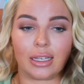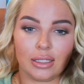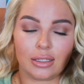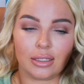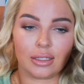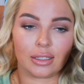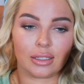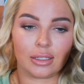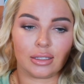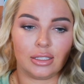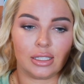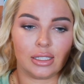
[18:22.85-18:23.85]
Ugh,
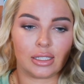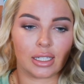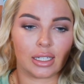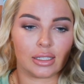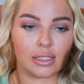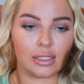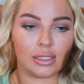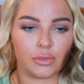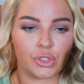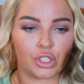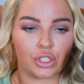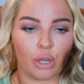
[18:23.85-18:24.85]
Jesus.
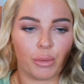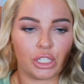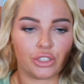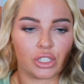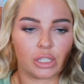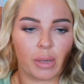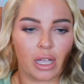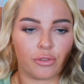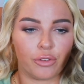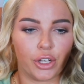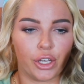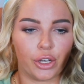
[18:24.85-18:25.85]
So much respect
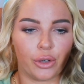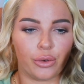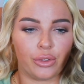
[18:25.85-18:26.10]
for you.